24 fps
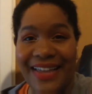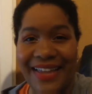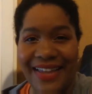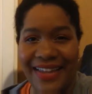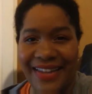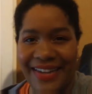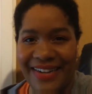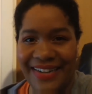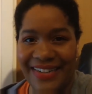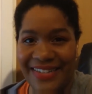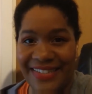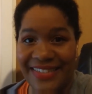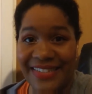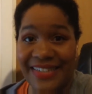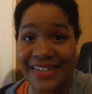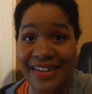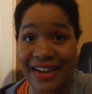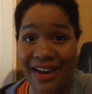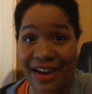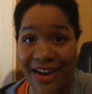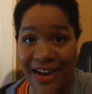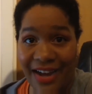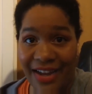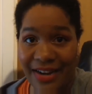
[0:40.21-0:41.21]
it is
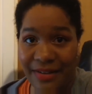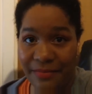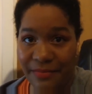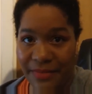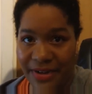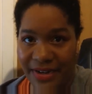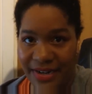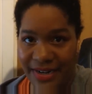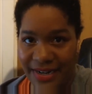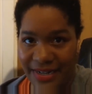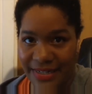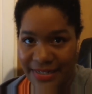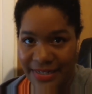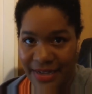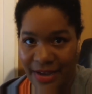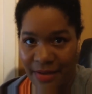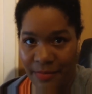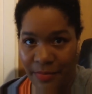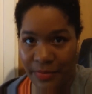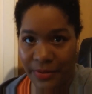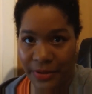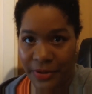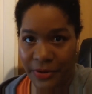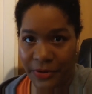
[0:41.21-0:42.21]
not Monday's
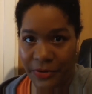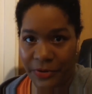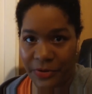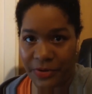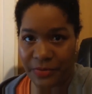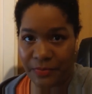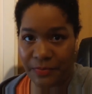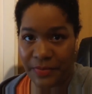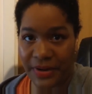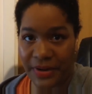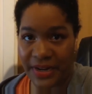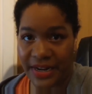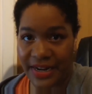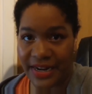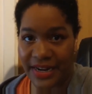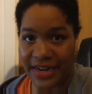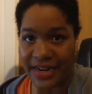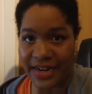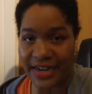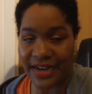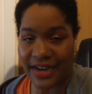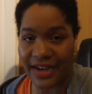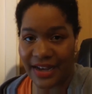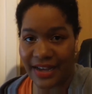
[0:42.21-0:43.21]
upload
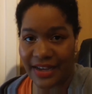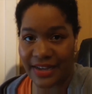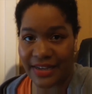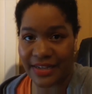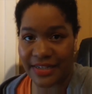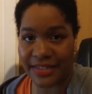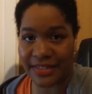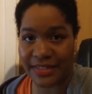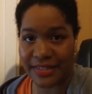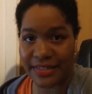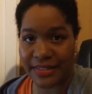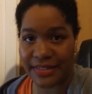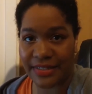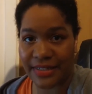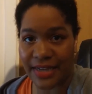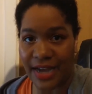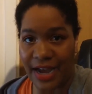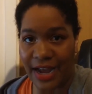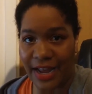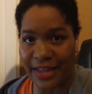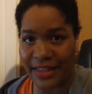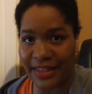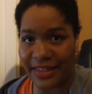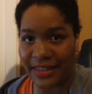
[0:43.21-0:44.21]
because
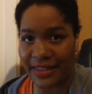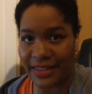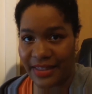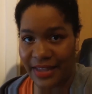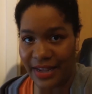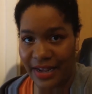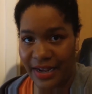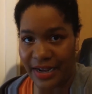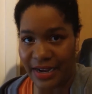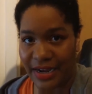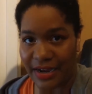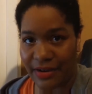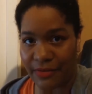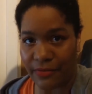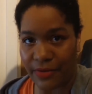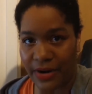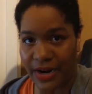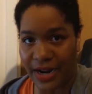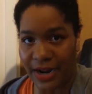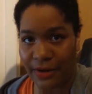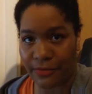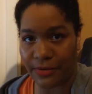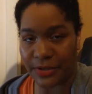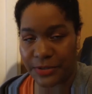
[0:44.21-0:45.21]
I think
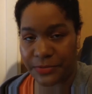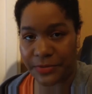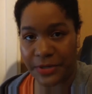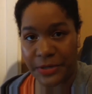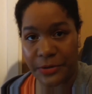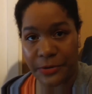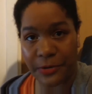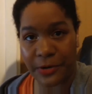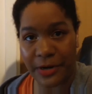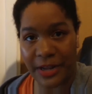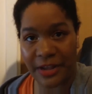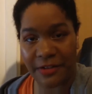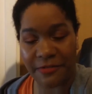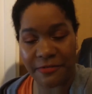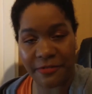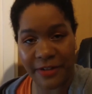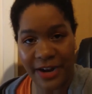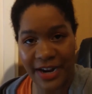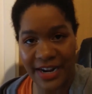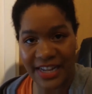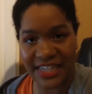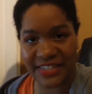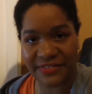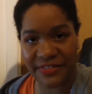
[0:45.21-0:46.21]
when I was recording
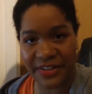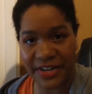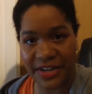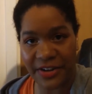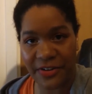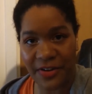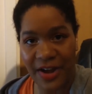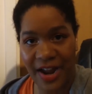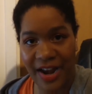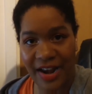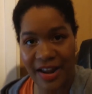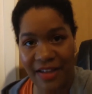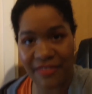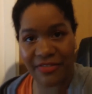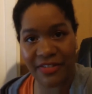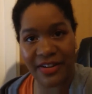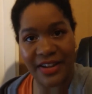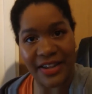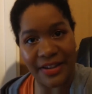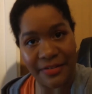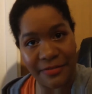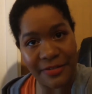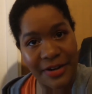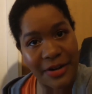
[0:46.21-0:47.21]
Friday's video, I never
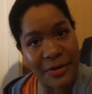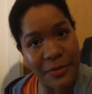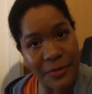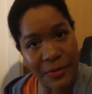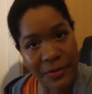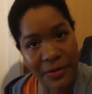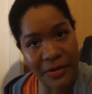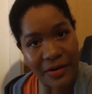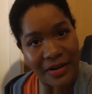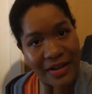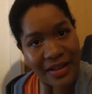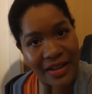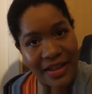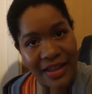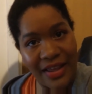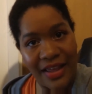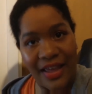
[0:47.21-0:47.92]
hit record.